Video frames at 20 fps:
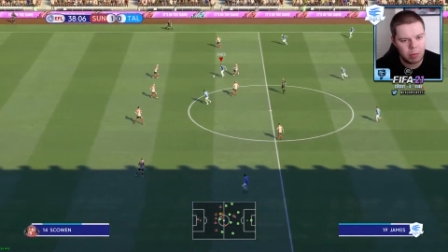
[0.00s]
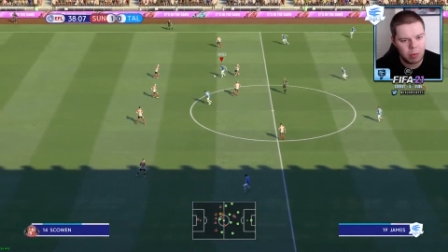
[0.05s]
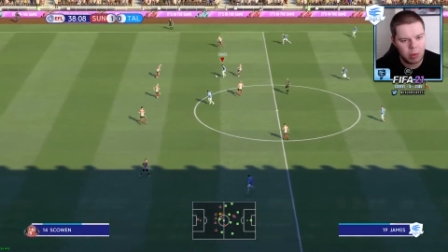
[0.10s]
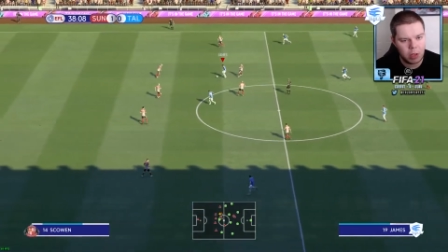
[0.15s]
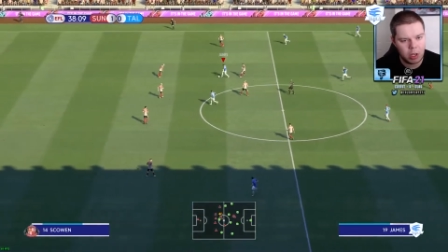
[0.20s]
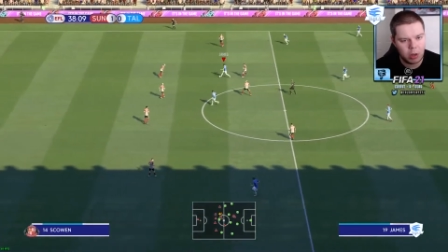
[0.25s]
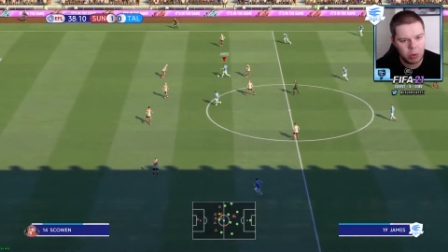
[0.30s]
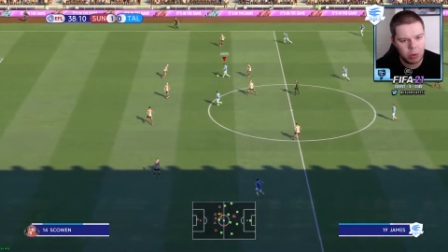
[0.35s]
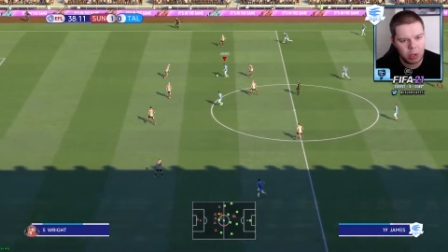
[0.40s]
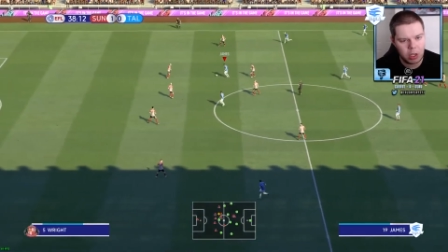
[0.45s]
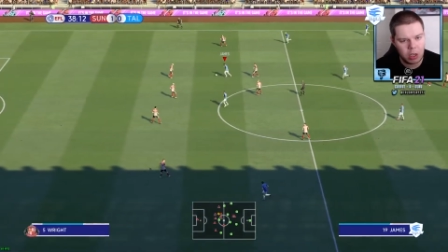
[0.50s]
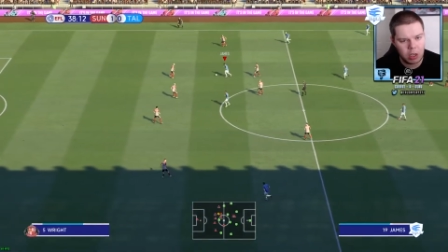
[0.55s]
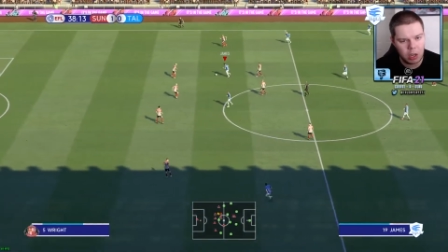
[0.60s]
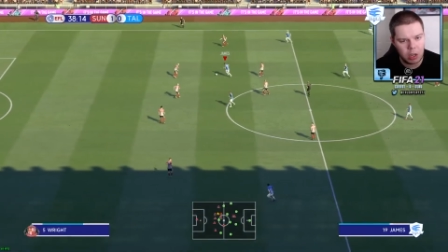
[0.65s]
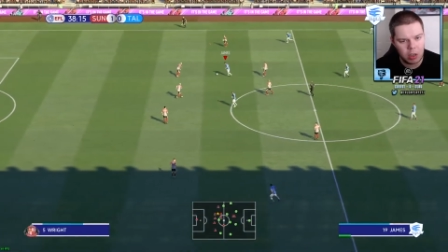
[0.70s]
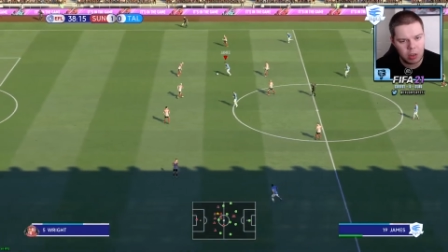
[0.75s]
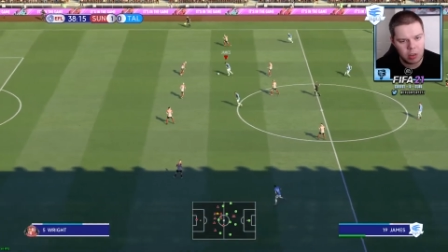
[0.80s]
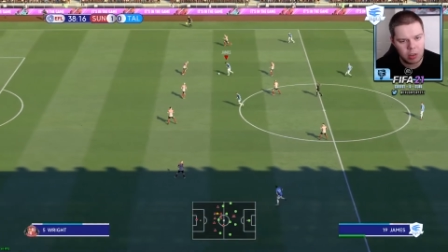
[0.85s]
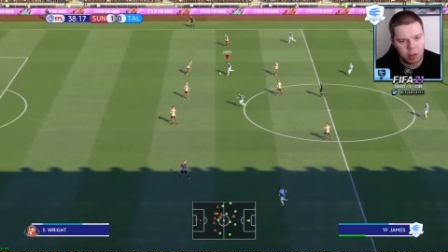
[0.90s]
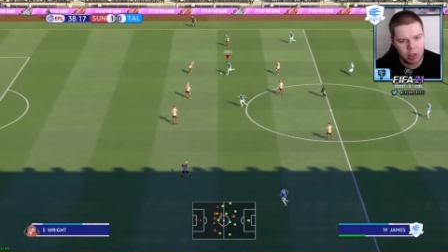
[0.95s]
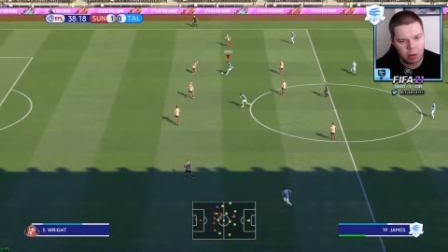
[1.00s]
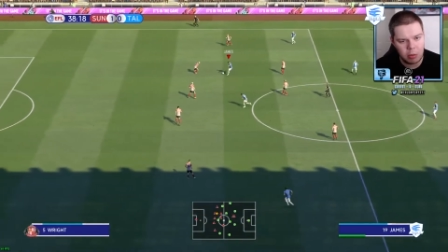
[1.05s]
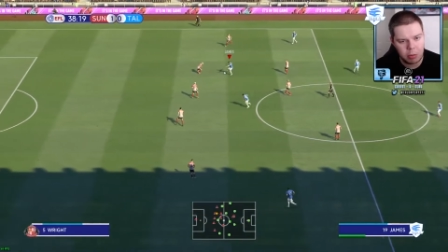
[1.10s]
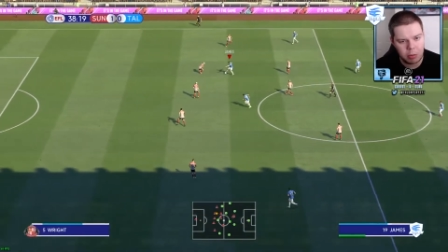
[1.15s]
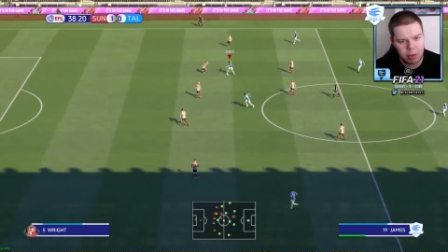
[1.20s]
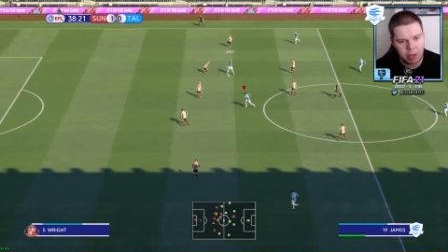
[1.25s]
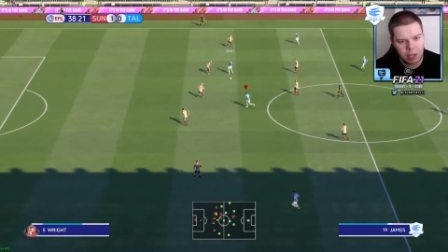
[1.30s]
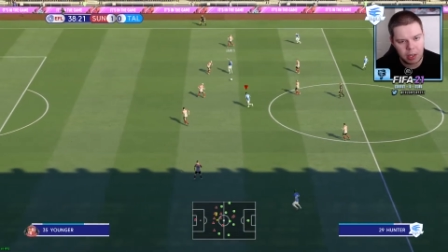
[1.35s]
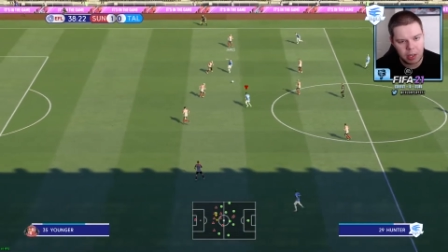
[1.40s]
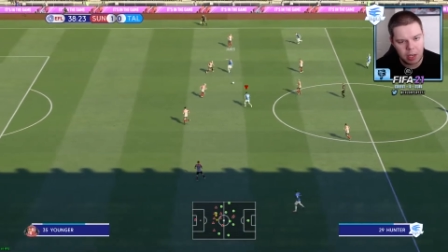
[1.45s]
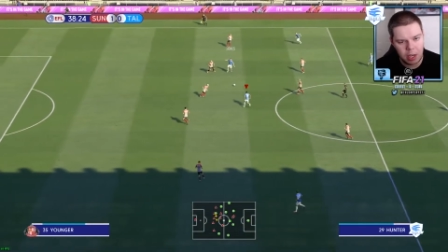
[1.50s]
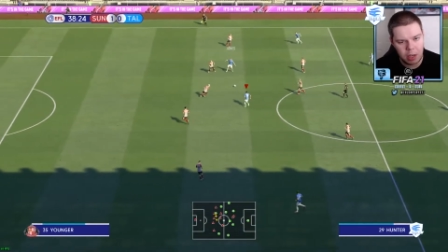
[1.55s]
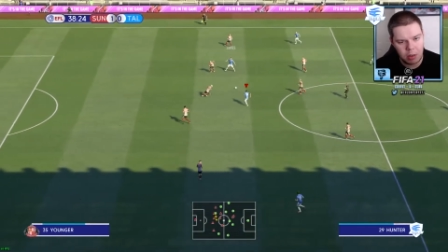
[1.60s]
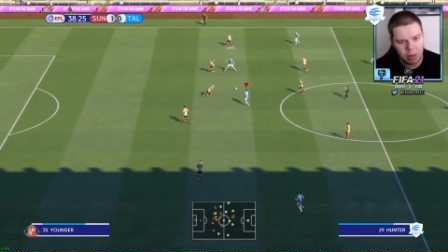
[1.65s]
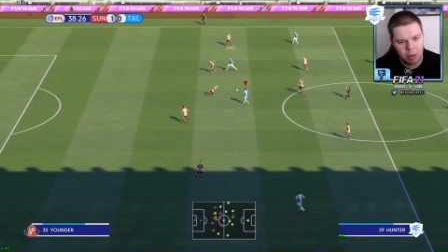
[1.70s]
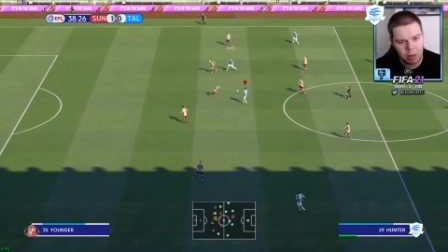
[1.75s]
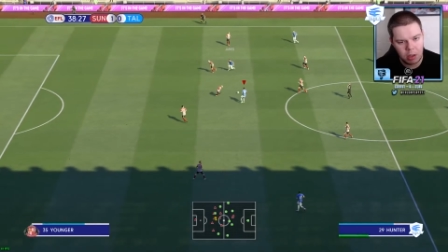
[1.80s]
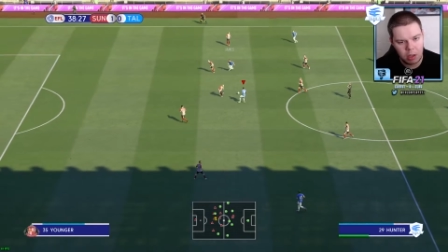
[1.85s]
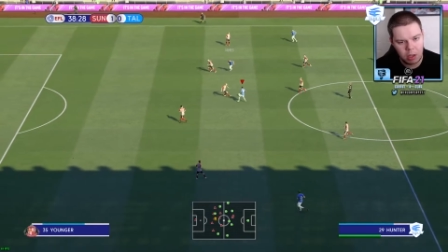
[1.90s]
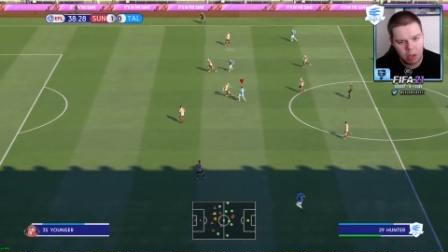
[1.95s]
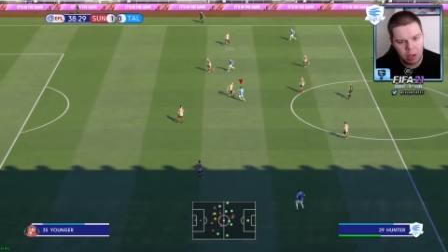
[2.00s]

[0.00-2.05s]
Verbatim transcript: You know, we can't seem to break down